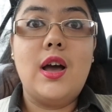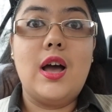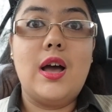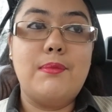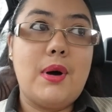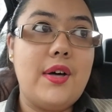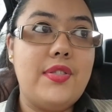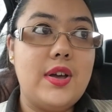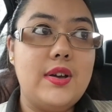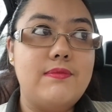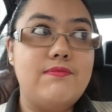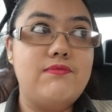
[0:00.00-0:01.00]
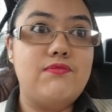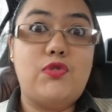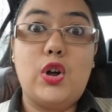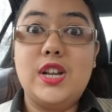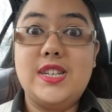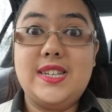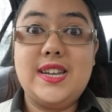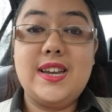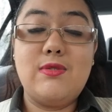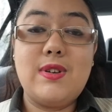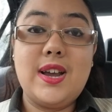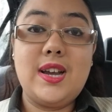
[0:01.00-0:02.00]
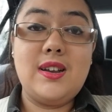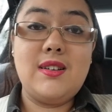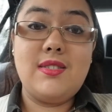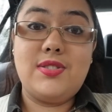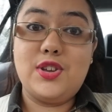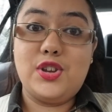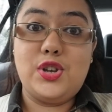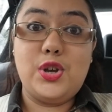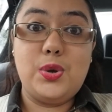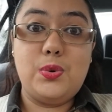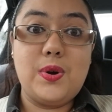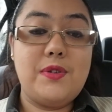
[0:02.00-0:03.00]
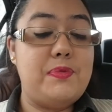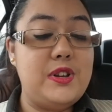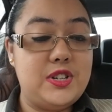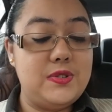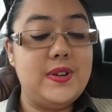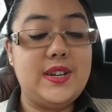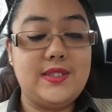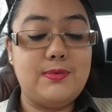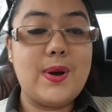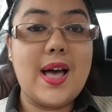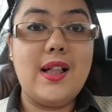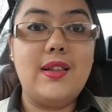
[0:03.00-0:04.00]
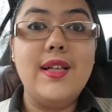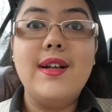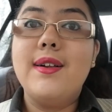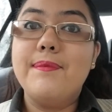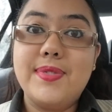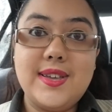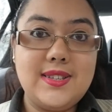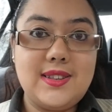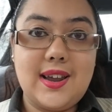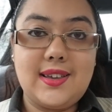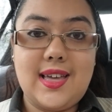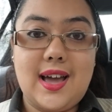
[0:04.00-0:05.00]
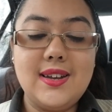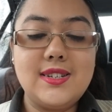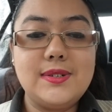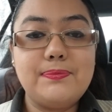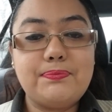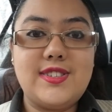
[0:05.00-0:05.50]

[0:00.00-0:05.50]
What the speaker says: other volunteering that you have been doing as well, things like that.